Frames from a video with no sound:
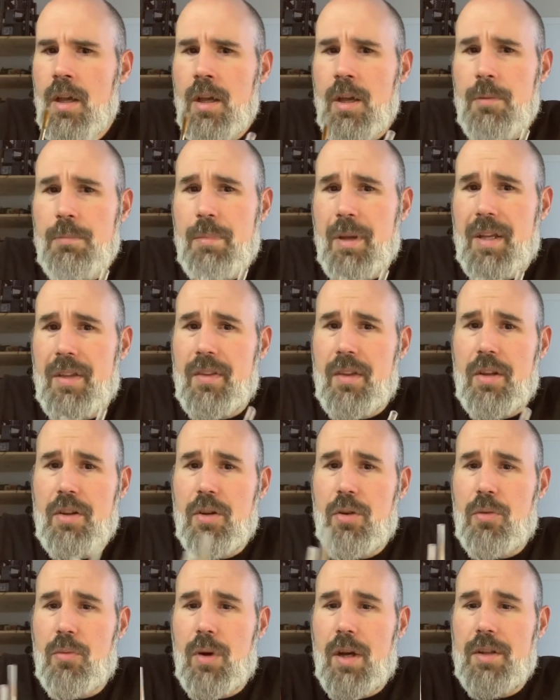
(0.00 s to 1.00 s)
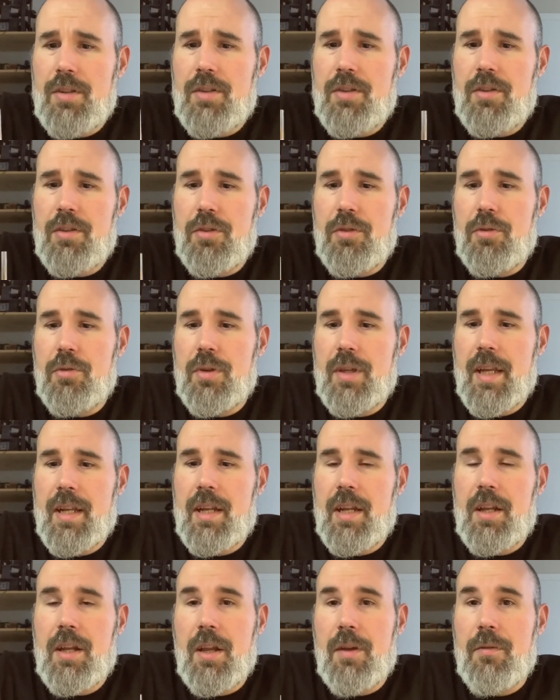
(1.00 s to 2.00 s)
because I don't want to get
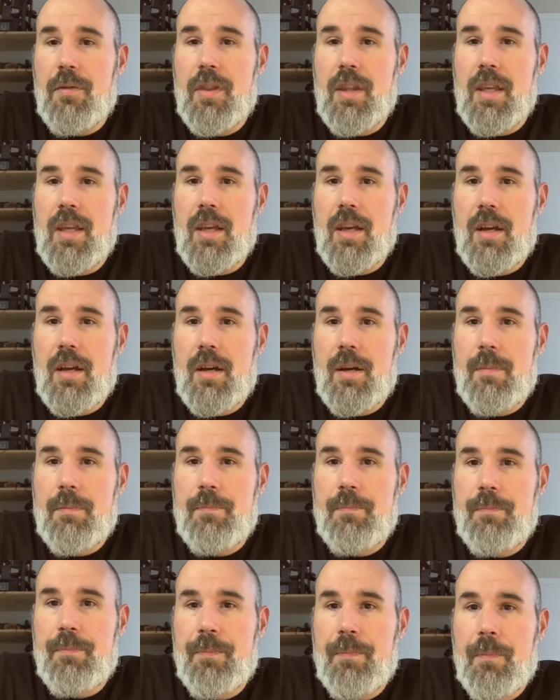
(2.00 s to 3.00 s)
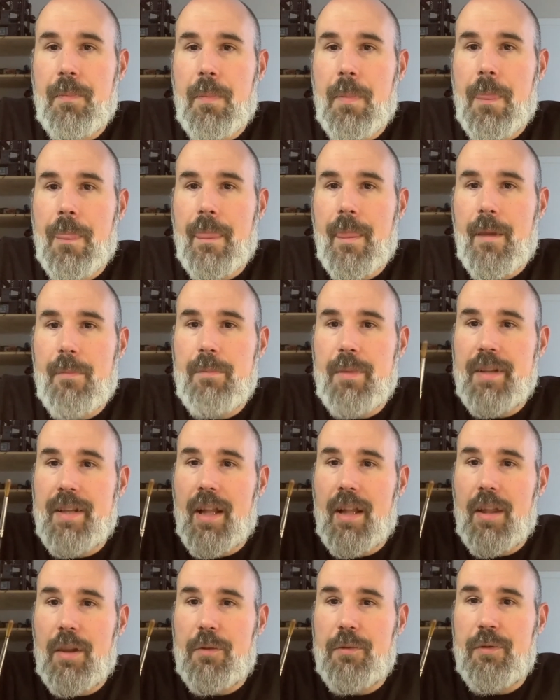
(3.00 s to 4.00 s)
any of the
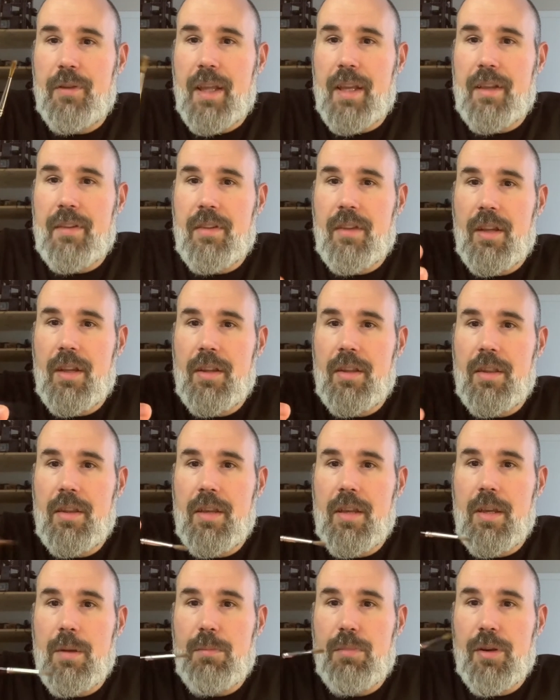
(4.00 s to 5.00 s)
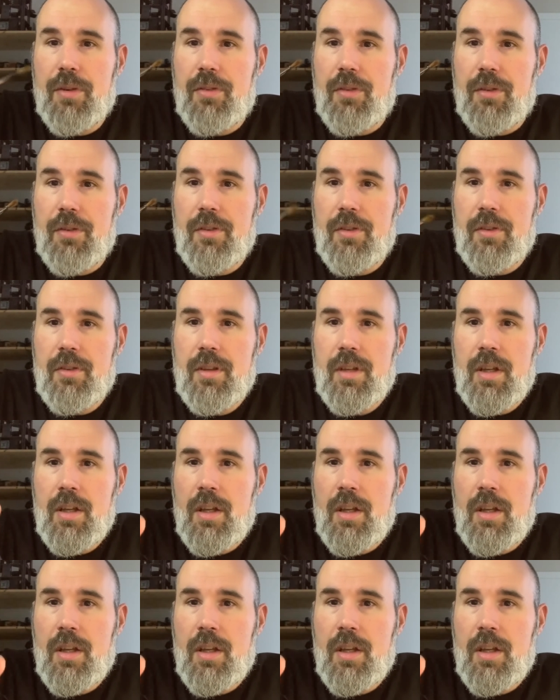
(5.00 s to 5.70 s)
metallic flakes in the bristles.